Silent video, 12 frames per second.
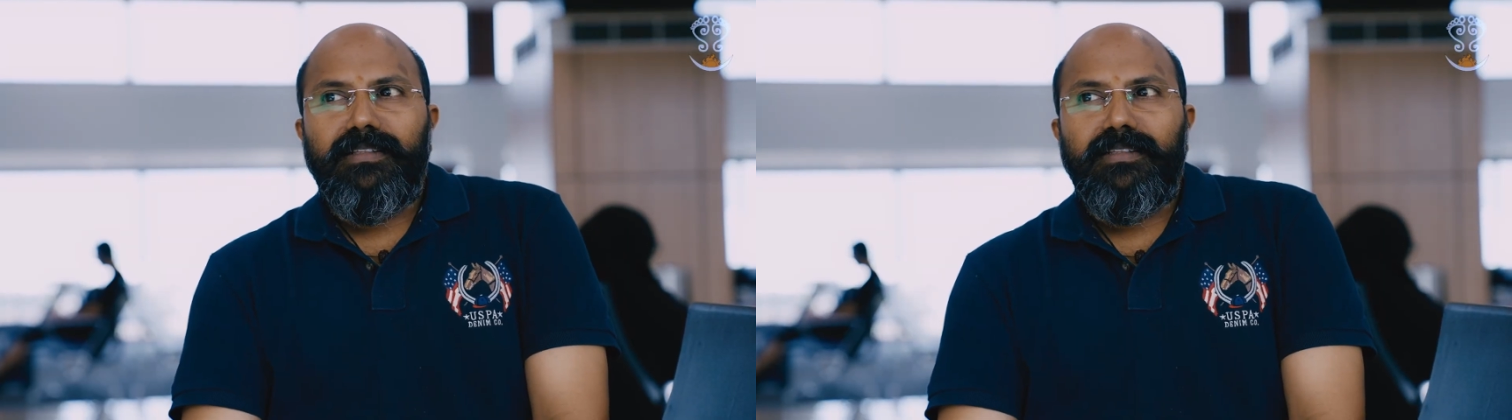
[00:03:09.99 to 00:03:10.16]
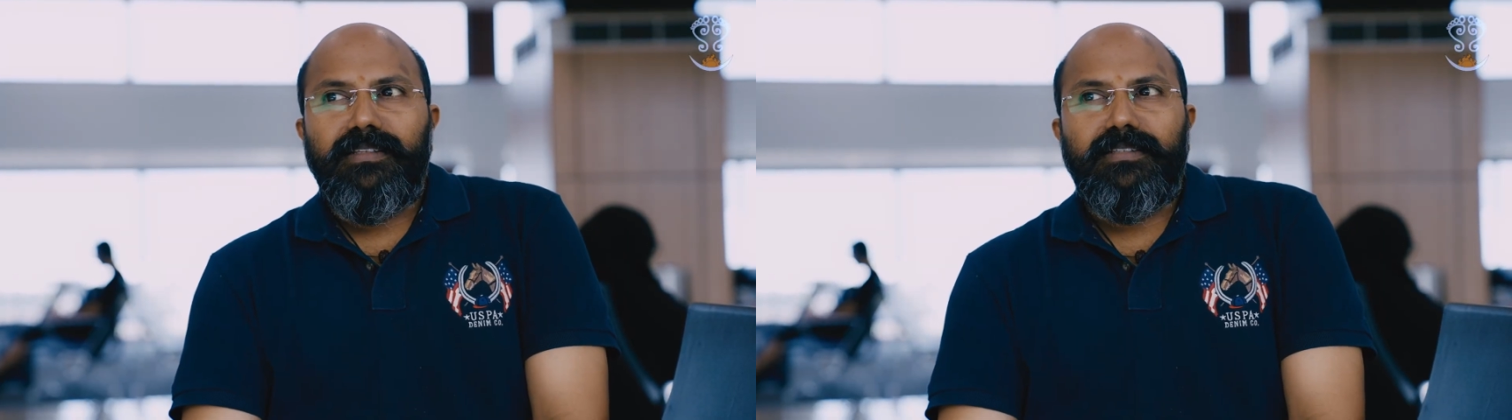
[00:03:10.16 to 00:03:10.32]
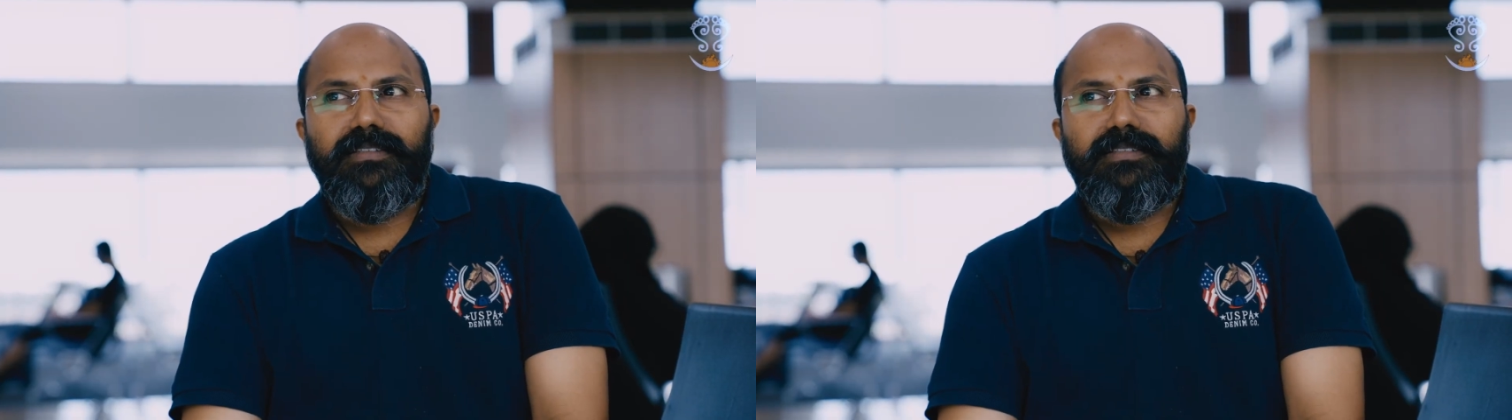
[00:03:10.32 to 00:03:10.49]

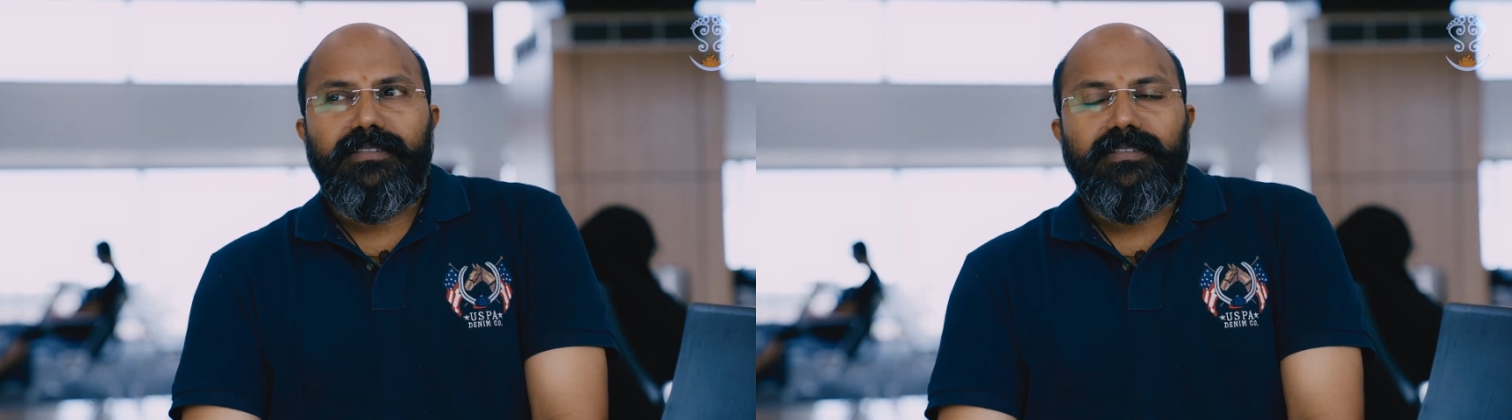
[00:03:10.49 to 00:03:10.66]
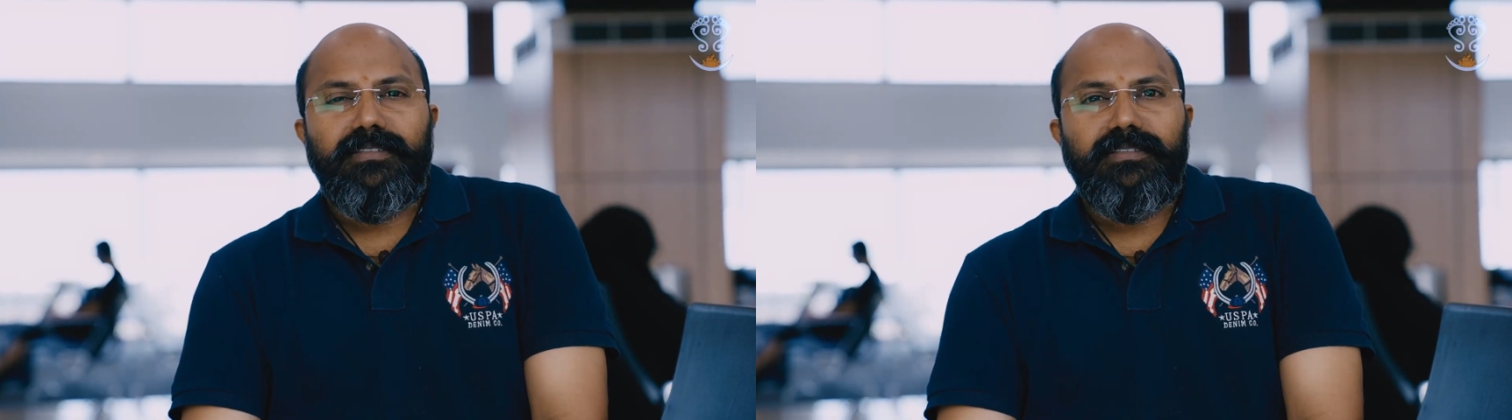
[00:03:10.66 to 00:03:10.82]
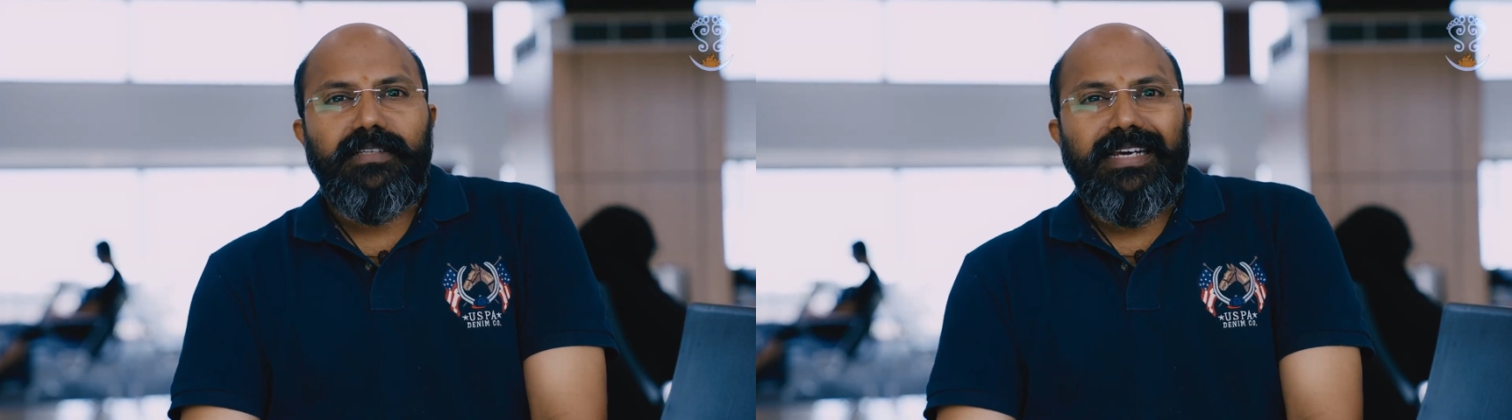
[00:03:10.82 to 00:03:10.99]
This
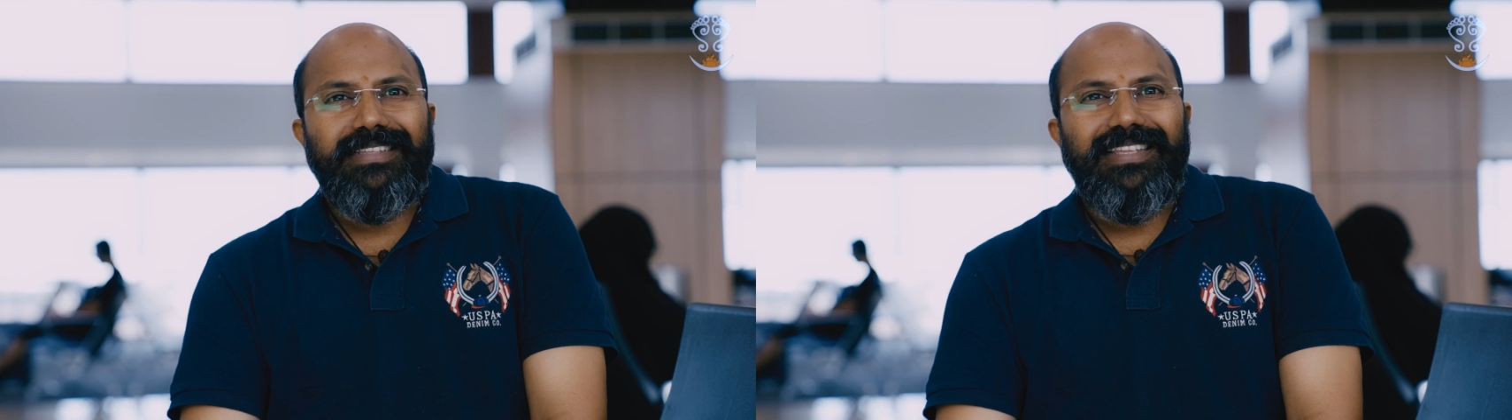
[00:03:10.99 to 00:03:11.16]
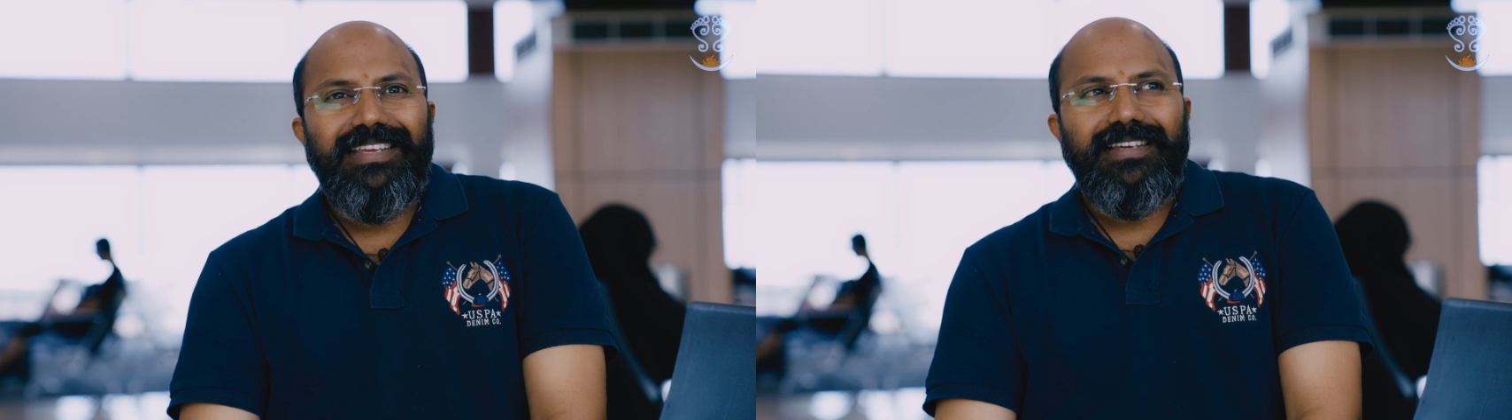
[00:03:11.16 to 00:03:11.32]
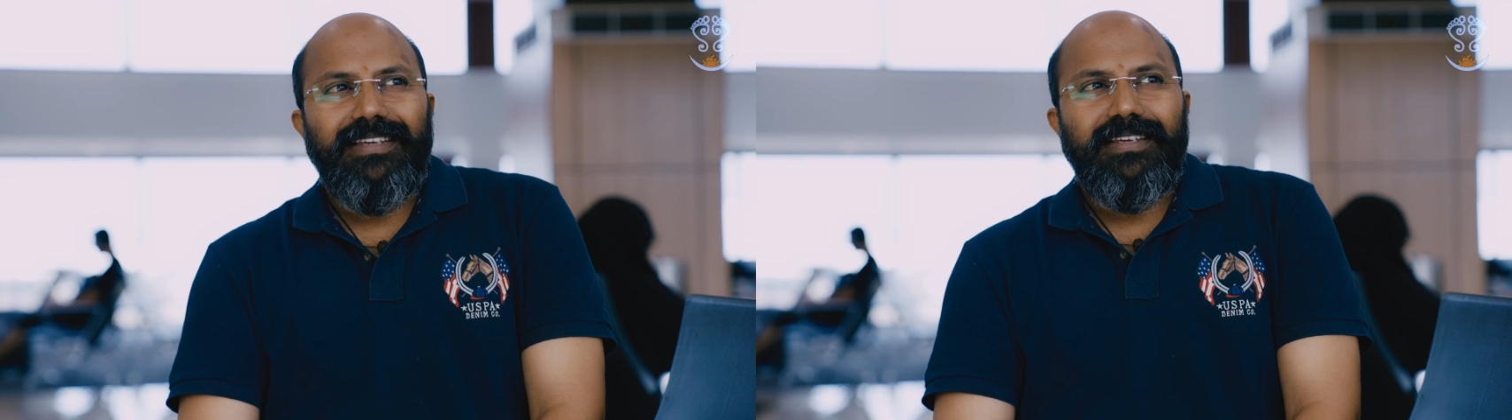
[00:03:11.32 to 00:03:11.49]
is, I
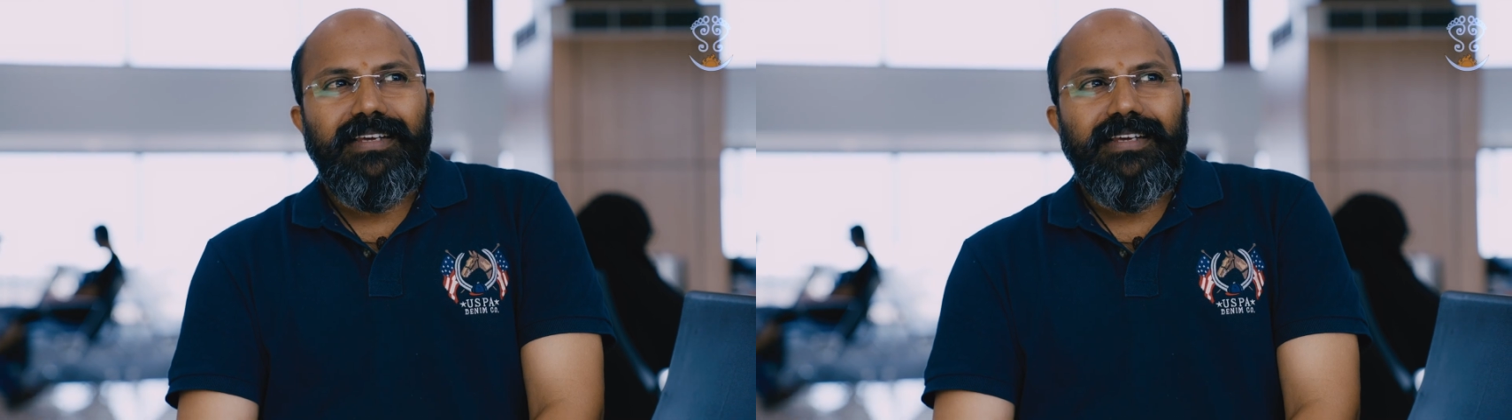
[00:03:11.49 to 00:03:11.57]
think,